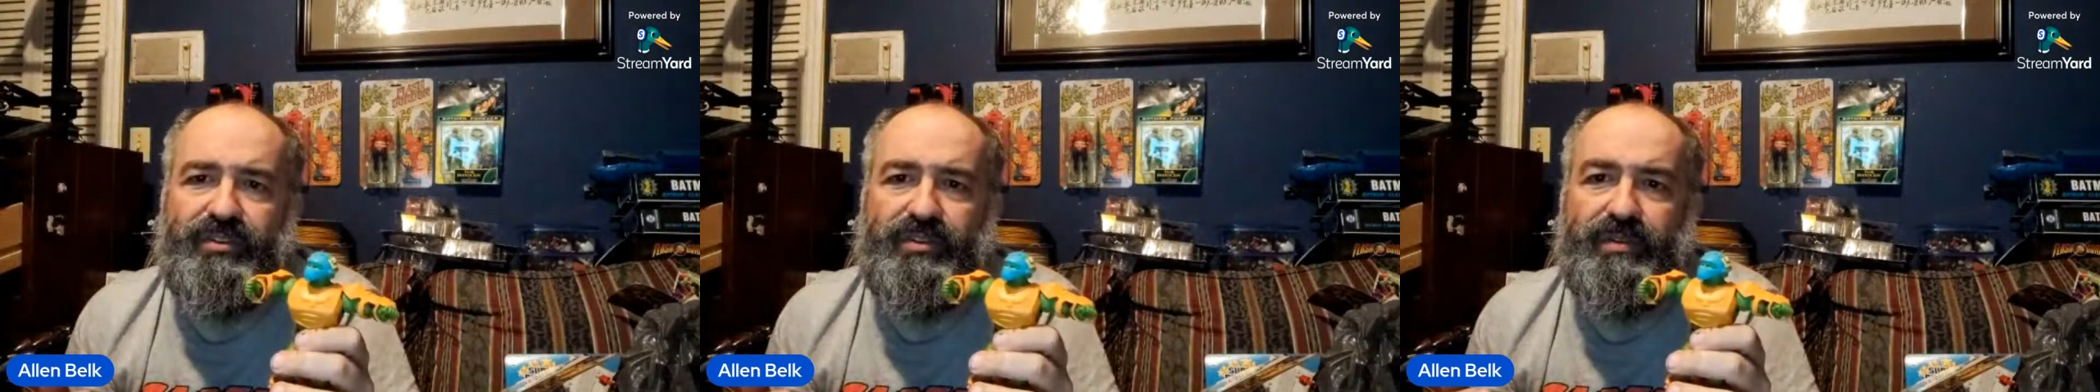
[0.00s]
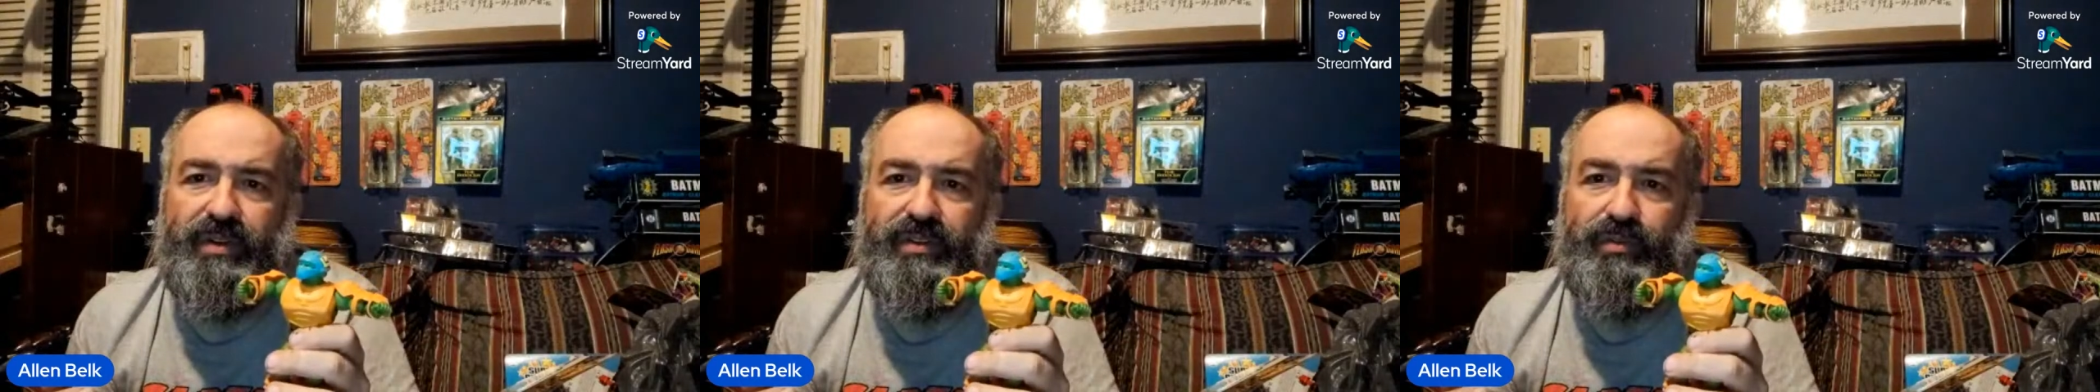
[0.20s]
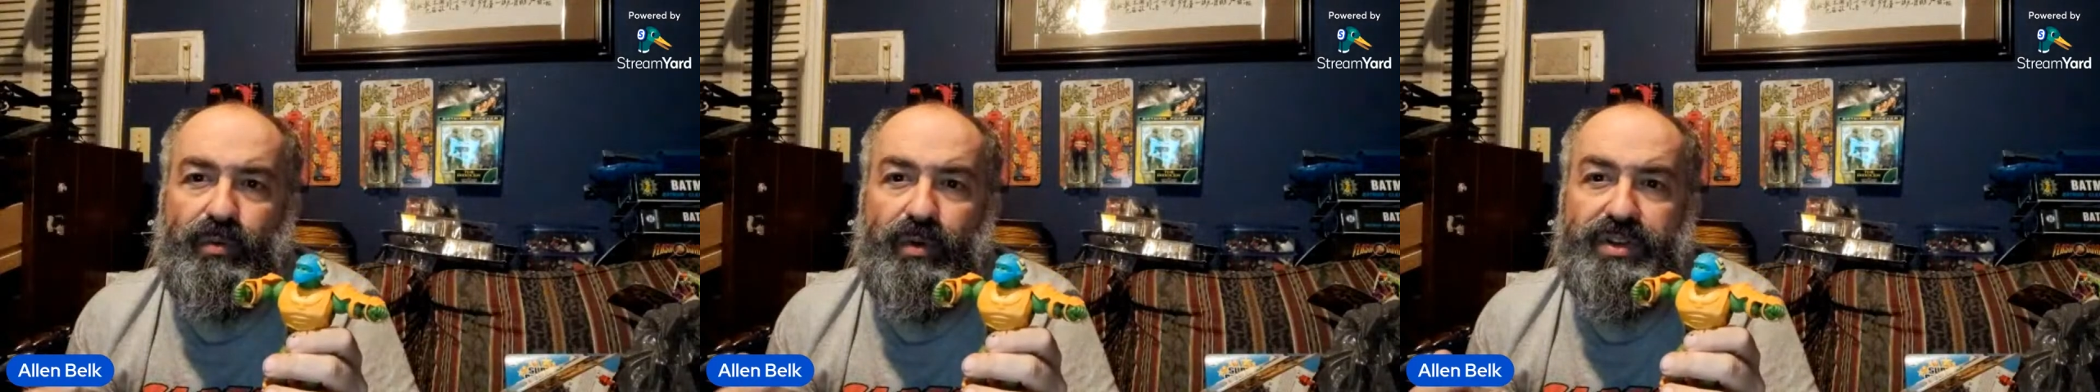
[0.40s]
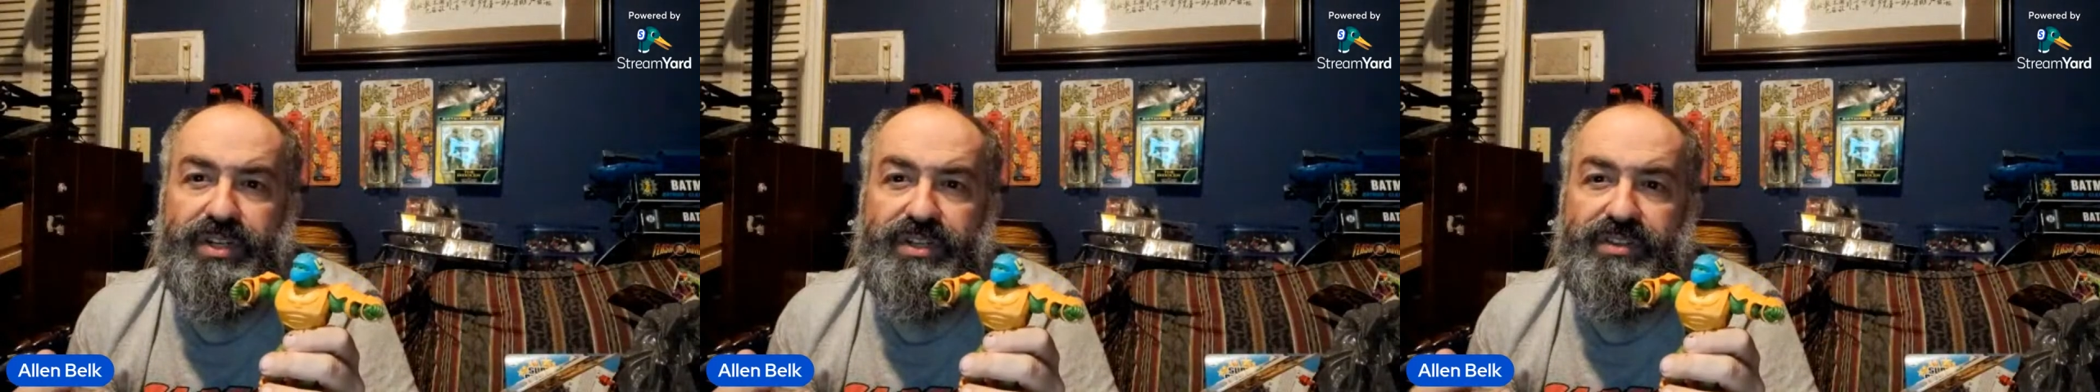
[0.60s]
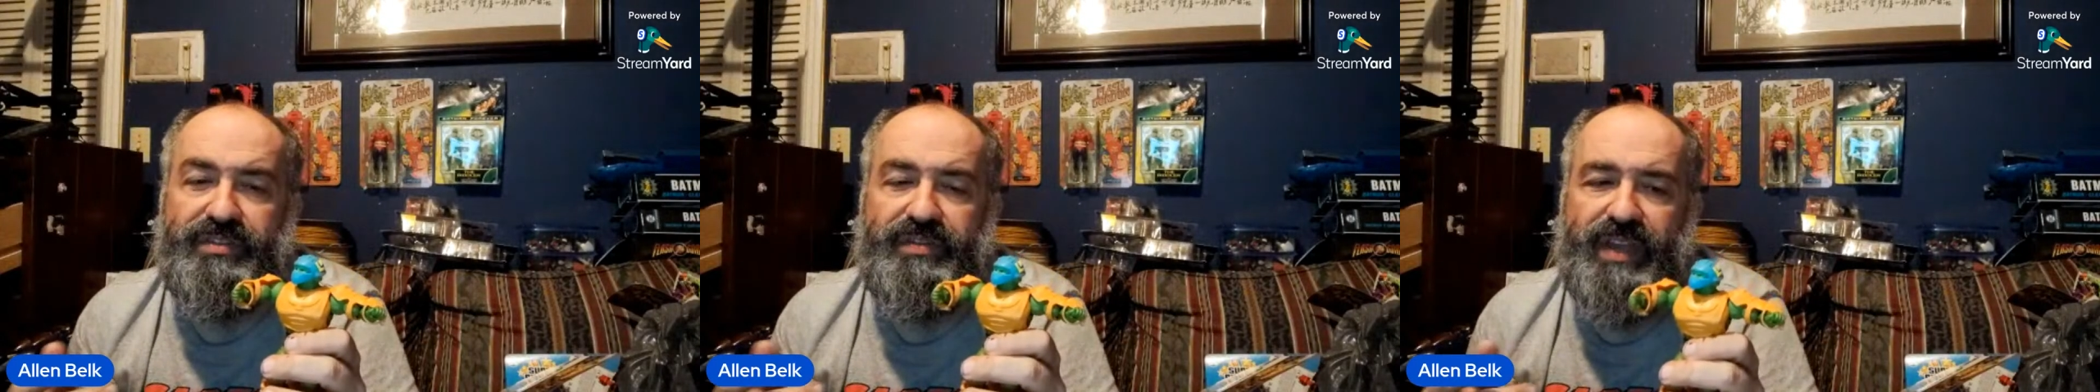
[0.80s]
Universe
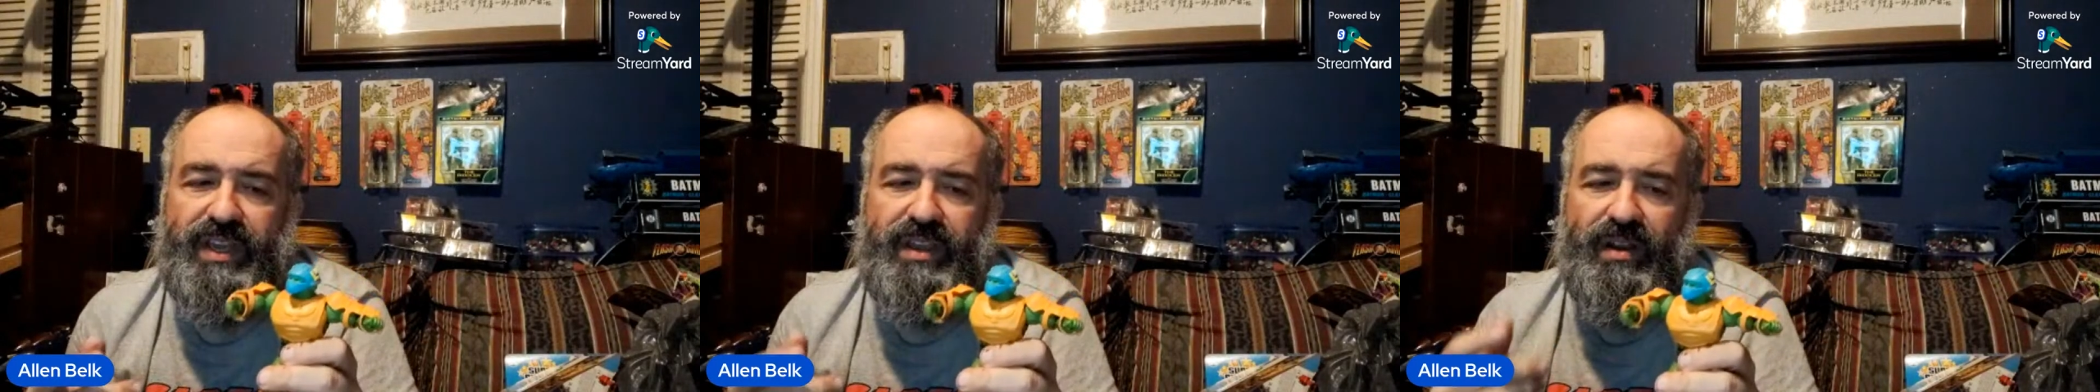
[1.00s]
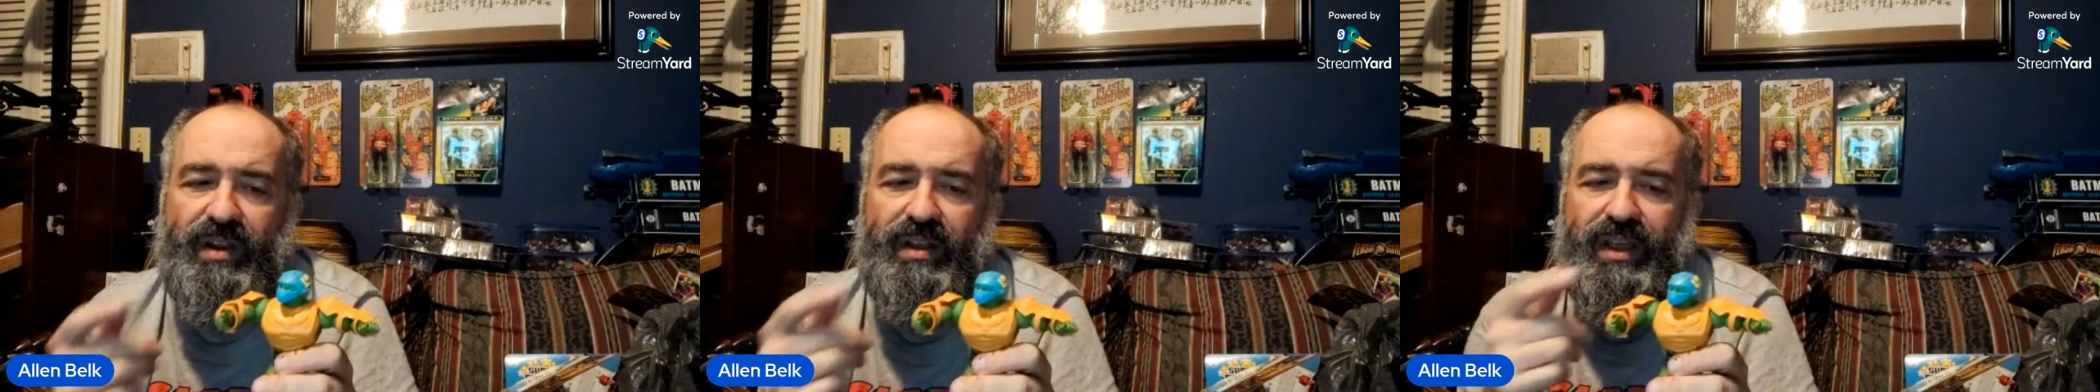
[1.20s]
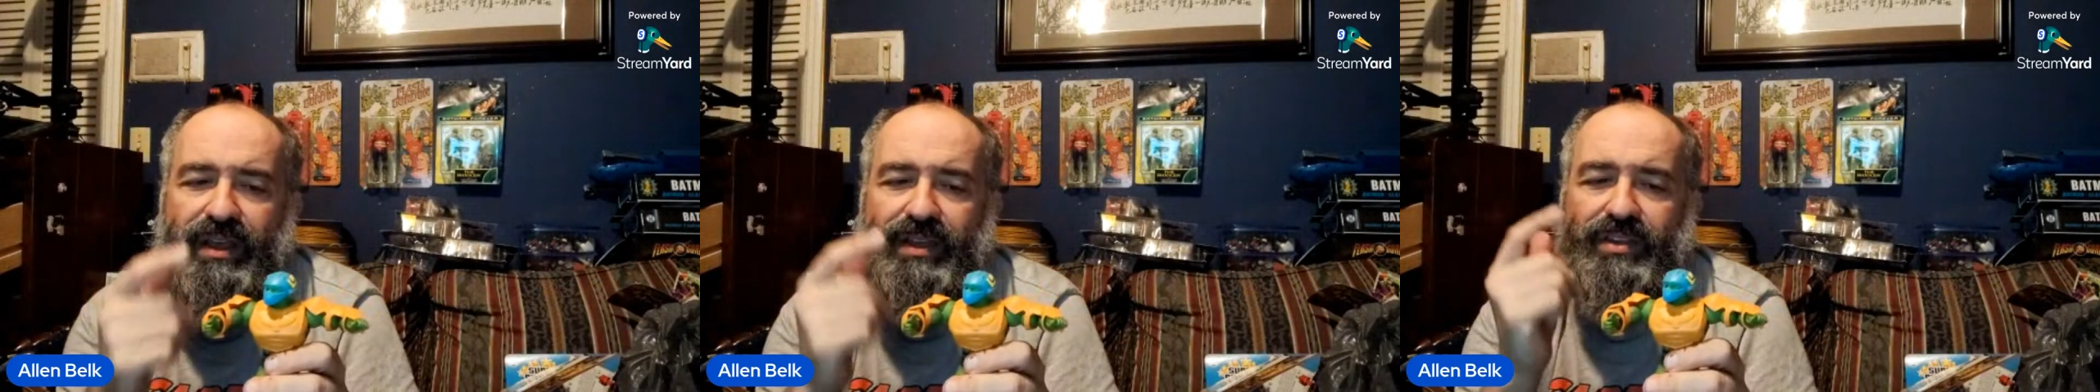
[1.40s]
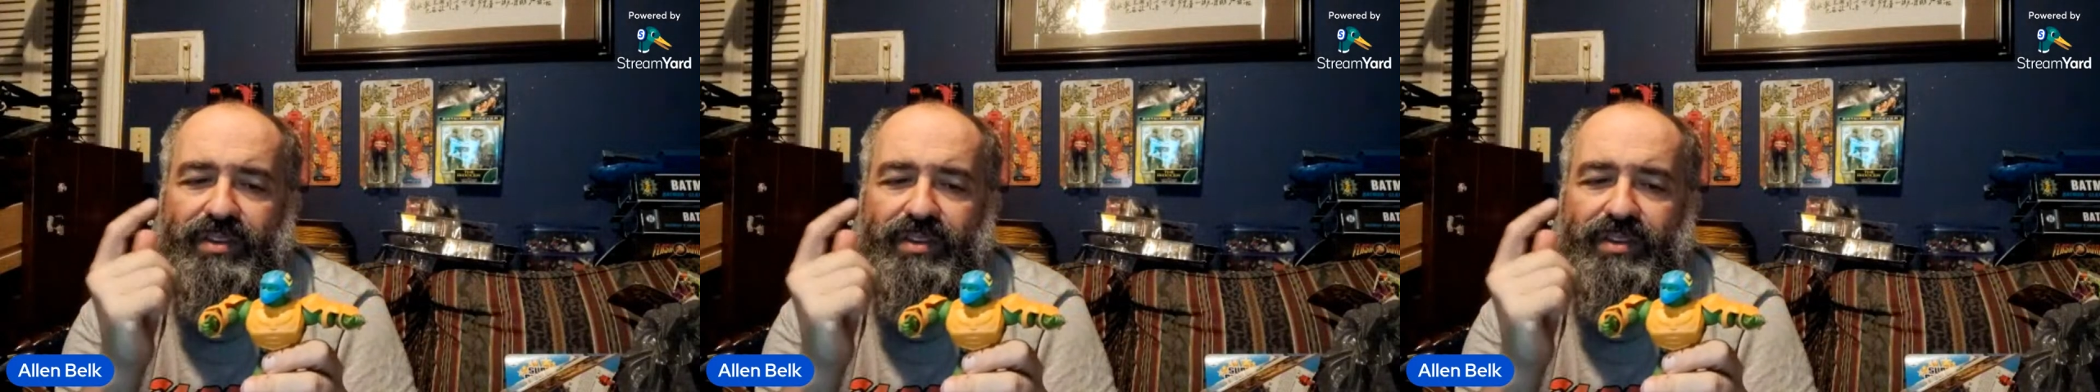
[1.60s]
Origins figure,